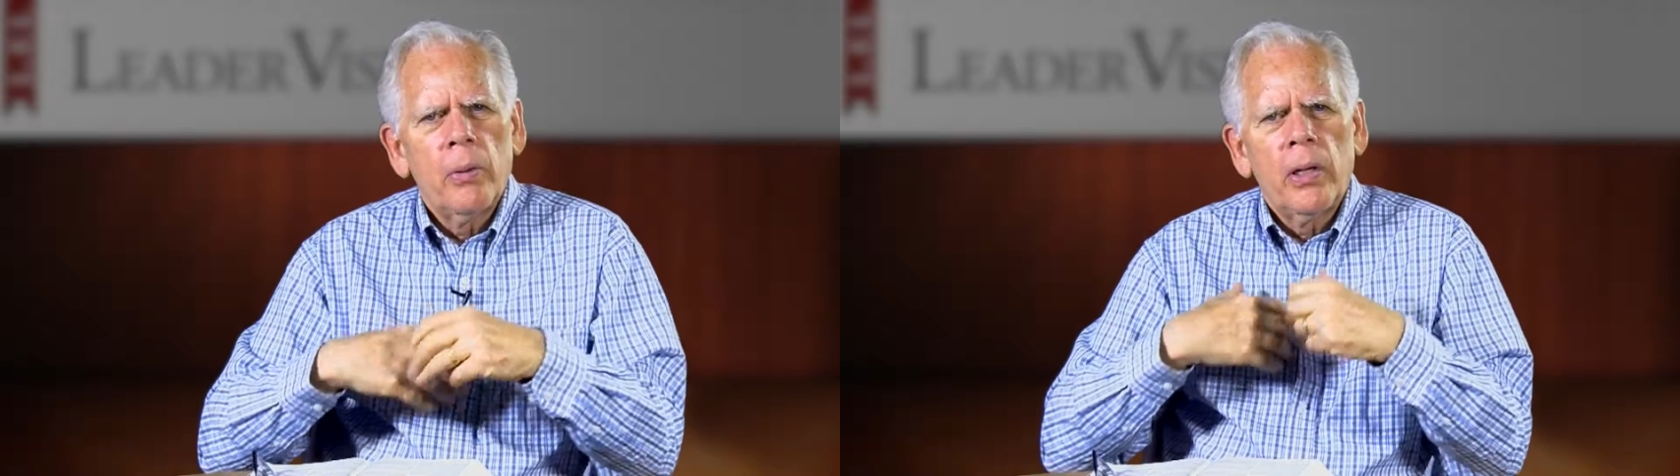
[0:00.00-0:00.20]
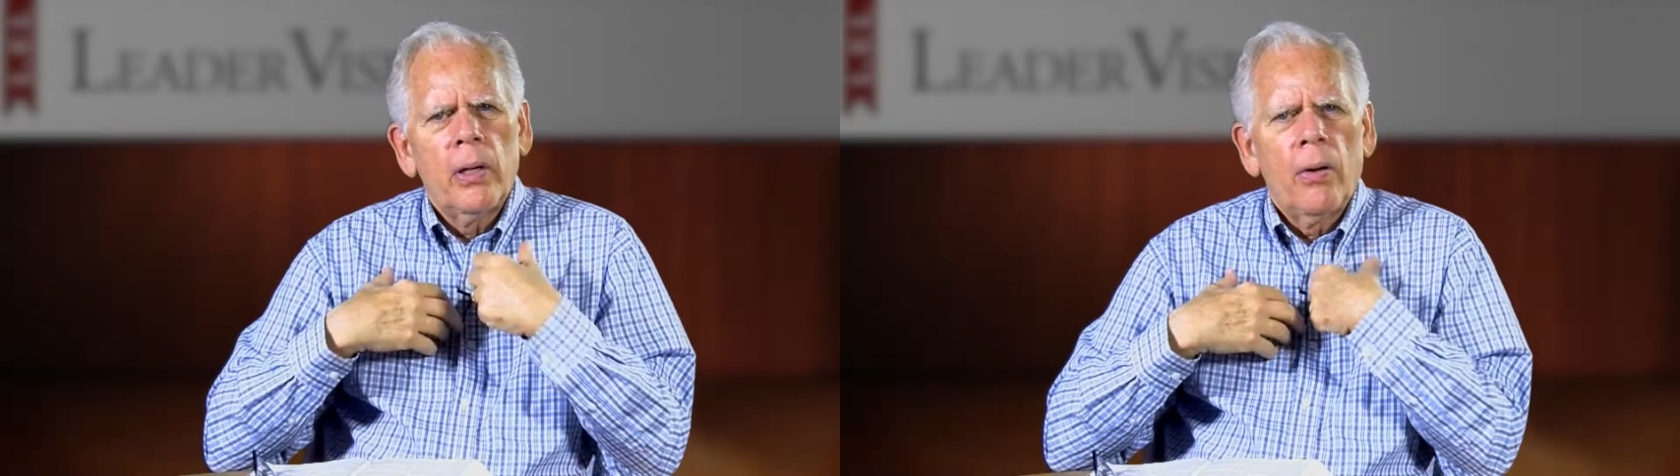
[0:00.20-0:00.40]

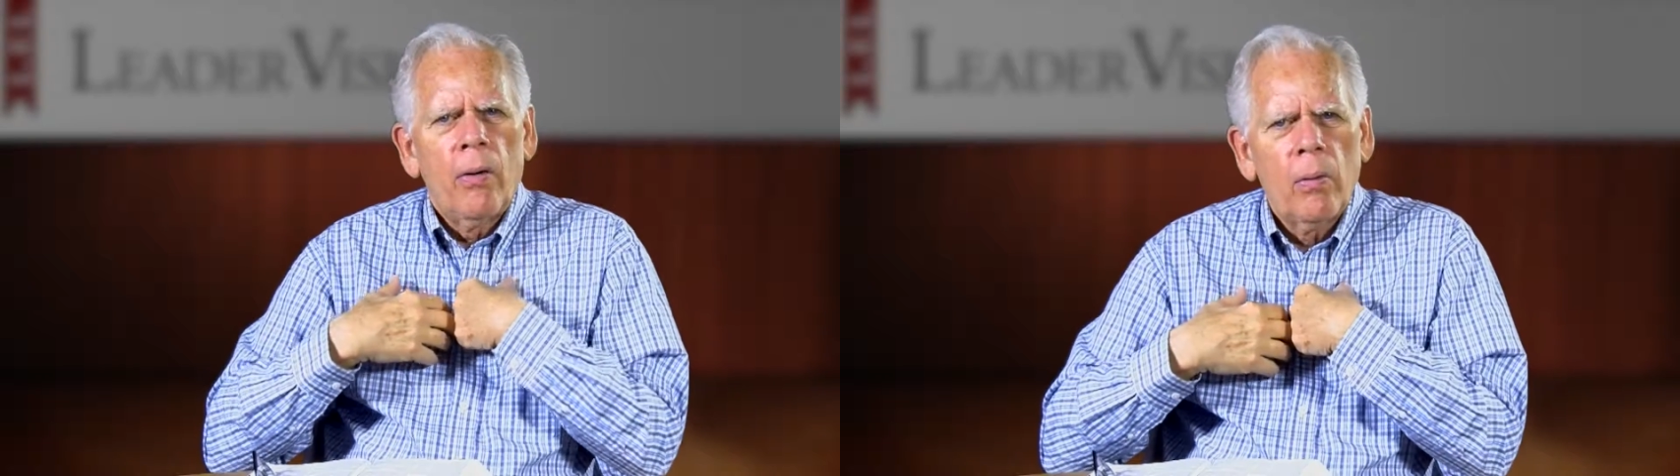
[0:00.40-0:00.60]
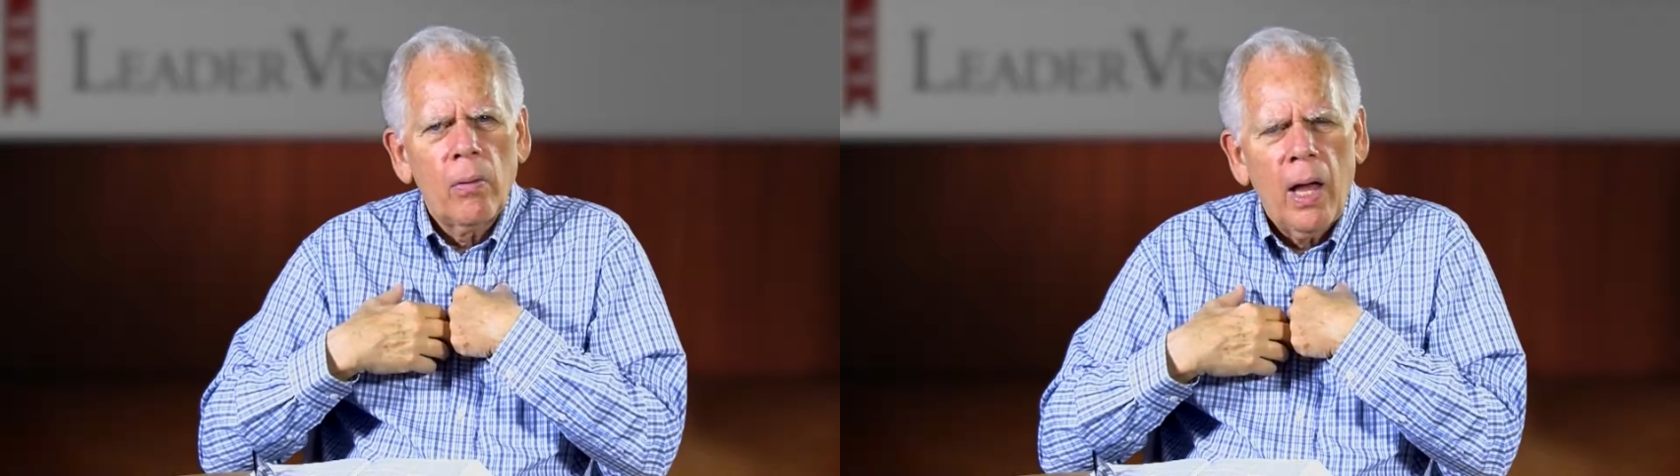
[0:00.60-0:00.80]
but in
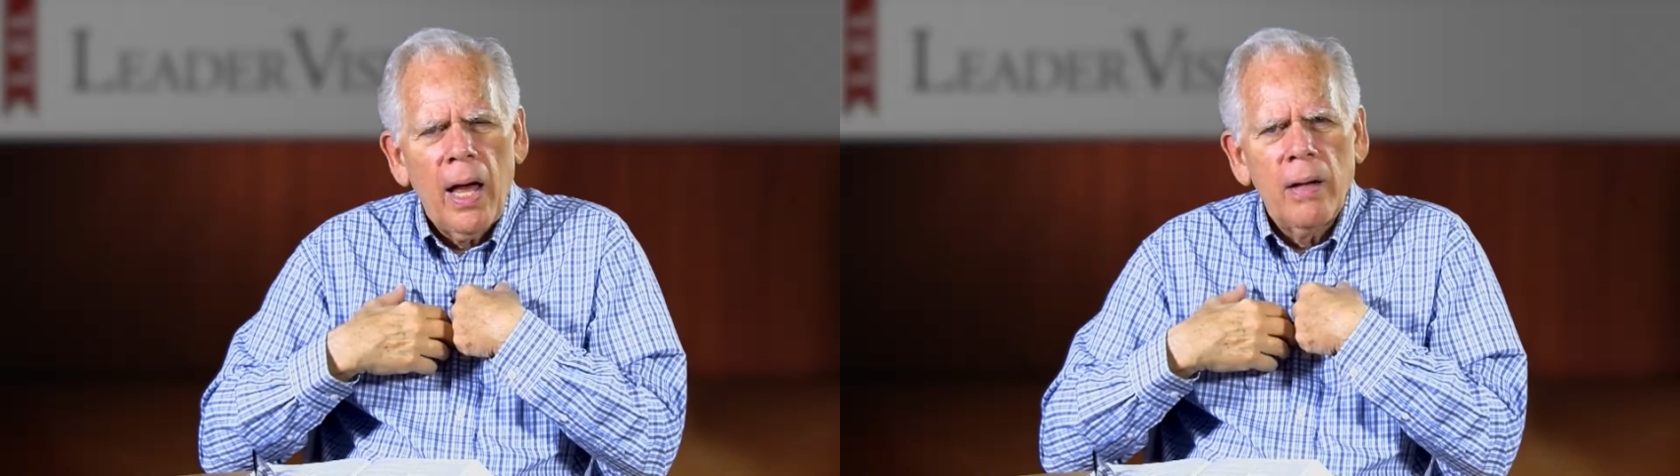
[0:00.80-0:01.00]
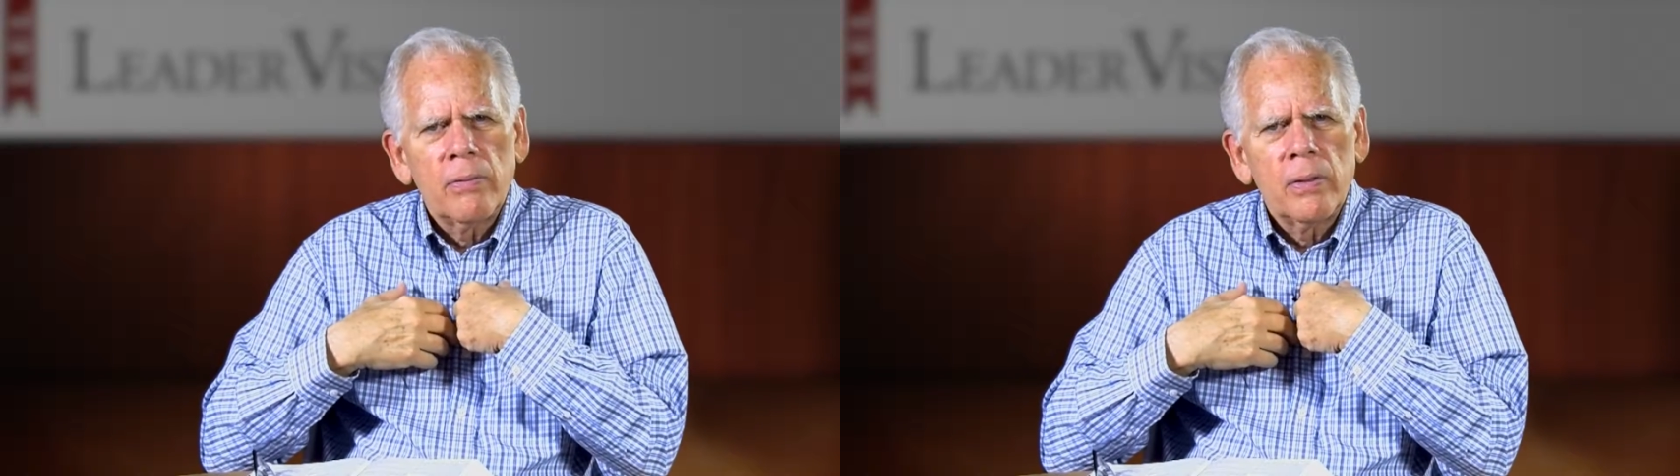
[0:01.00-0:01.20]
our own
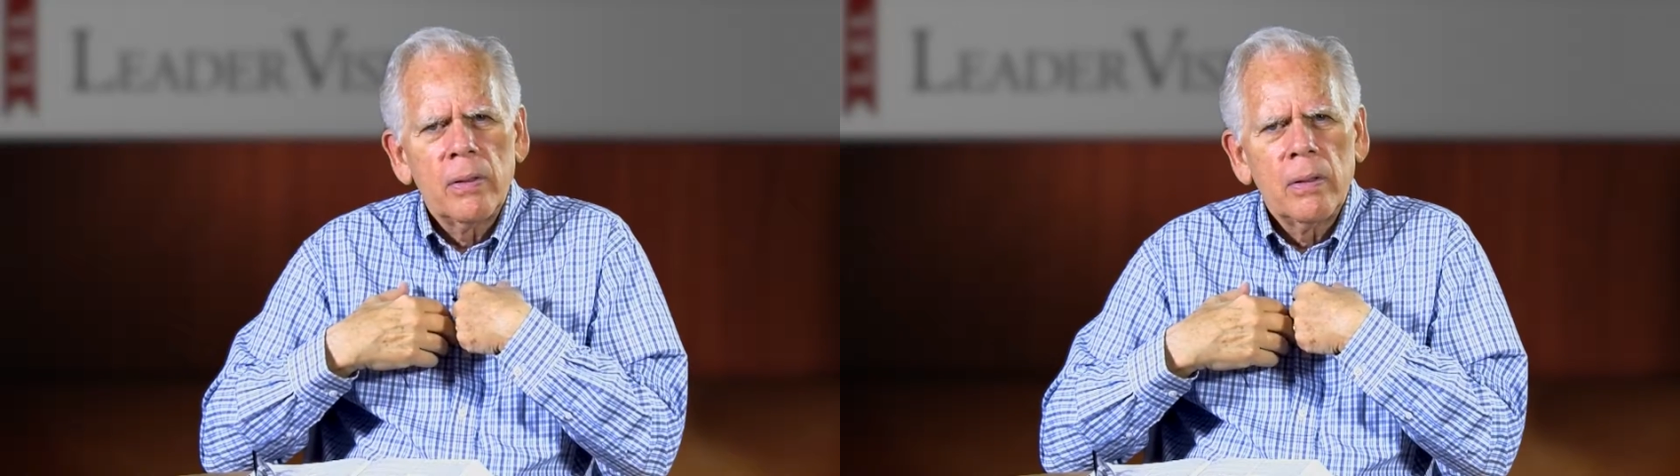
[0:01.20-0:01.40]
lives.